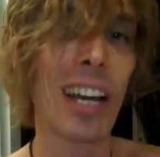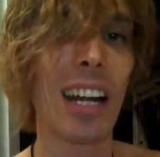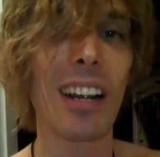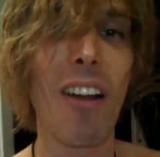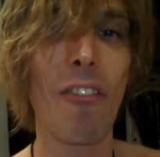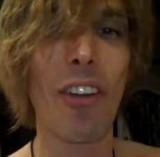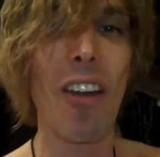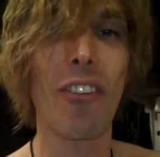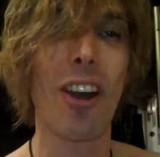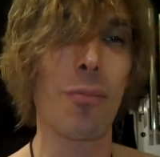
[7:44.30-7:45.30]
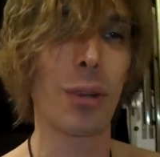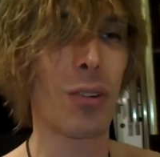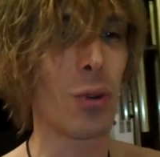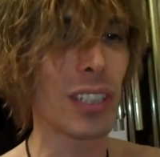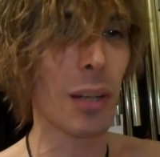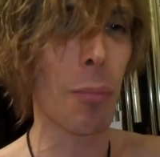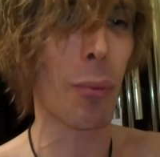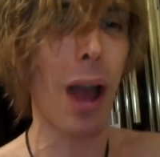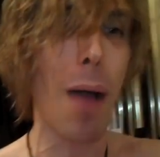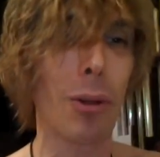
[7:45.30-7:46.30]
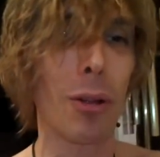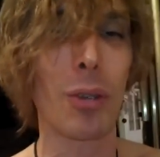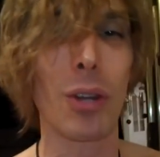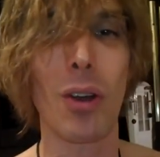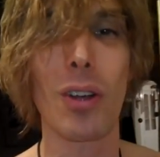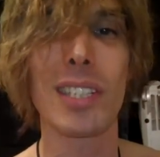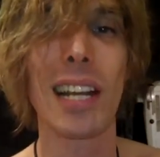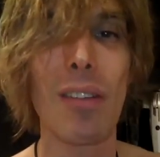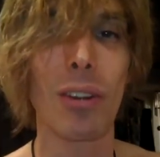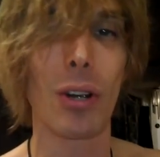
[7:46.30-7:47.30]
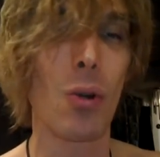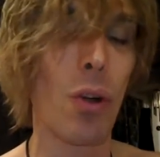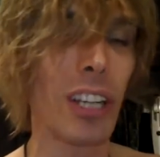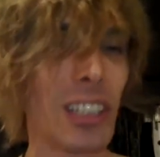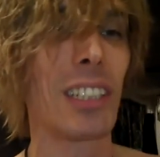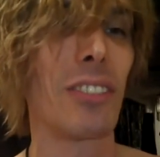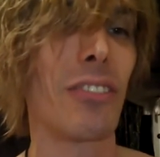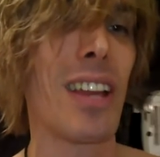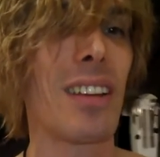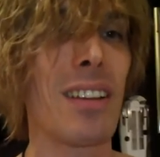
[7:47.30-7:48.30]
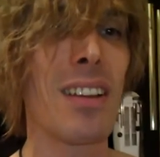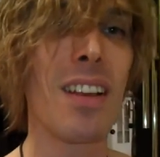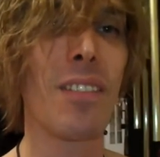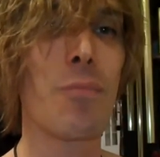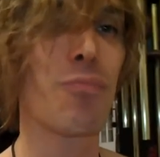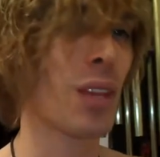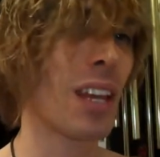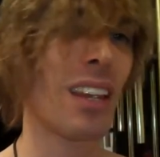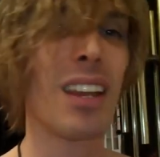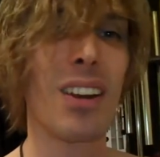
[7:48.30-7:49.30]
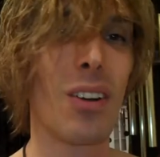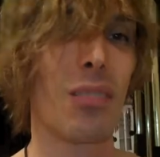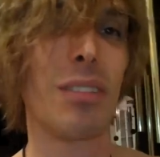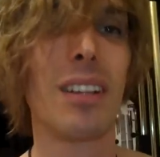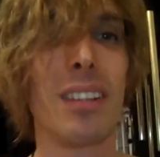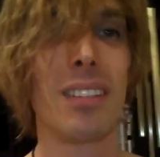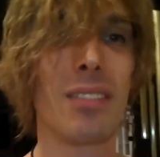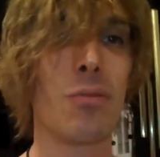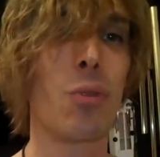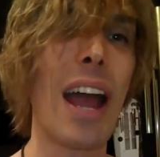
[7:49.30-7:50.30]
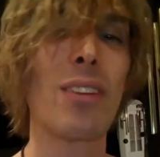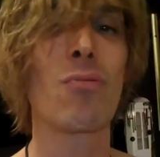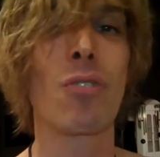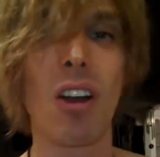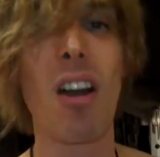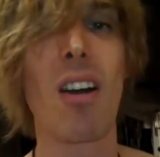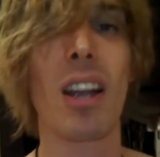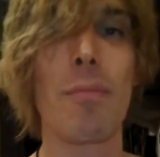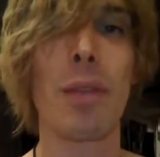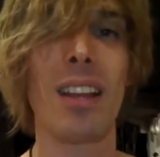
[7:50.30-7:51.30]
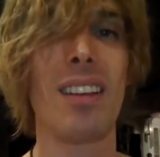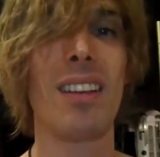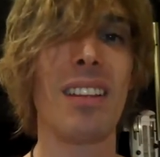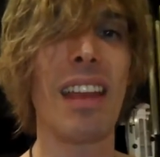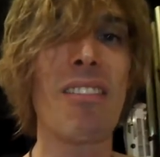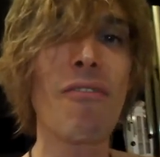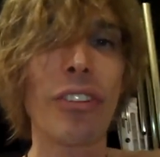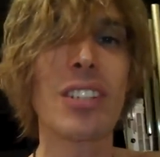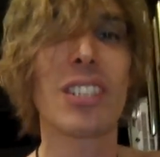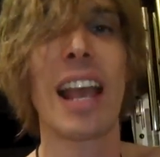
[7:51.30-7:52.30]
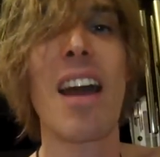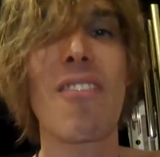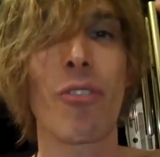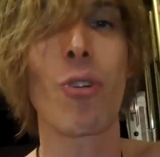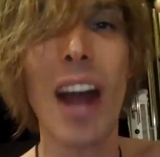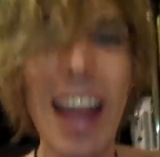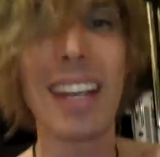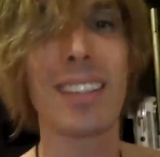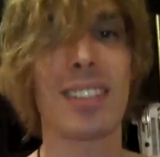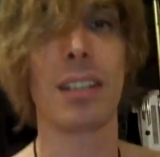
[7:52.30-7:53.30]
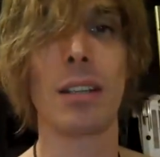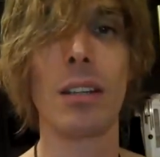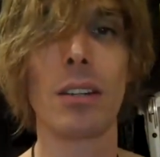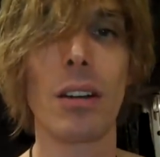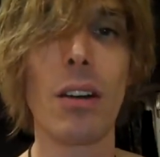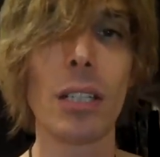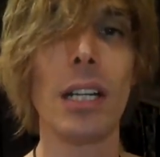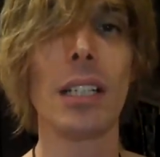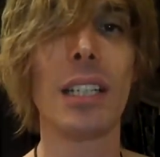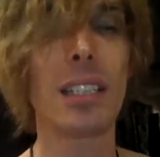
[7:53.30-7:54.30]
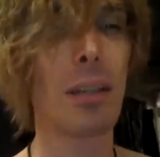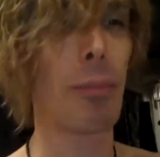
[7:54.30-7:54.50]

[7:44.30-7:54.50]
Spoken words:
cut it off ever. I mean, what's the problem, you know? It's not even a question of, like, you know, right and wrong. I mean, infants have rights, you know. This is